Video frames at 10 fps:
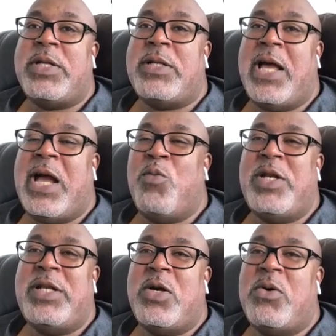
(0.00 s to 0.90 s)
and I
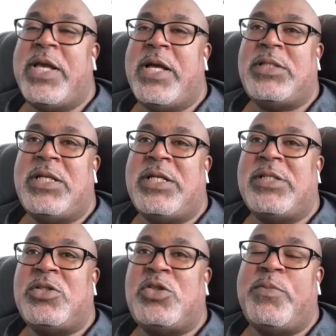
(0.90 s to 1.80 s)
really don't count that
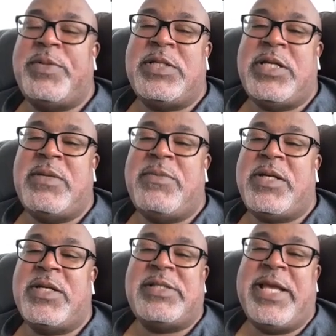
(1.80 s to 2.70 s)
as a super team
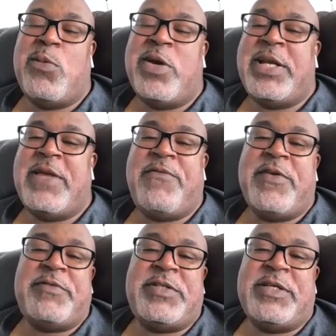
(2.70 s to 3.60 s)
because they were in their
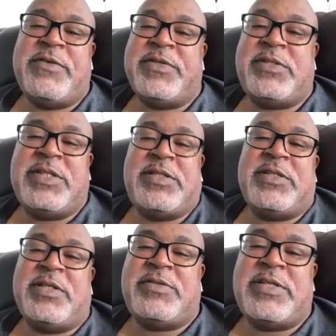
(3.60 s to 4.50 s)
15th or
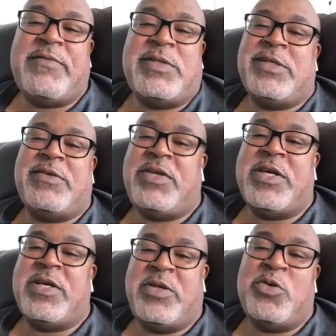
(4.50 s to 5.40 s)
16th, 17th
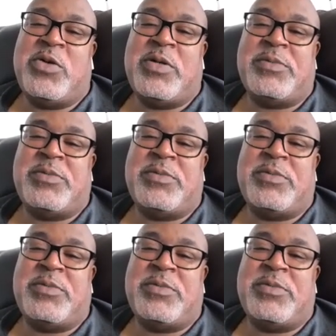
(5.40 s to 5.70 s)
year. You know what I'm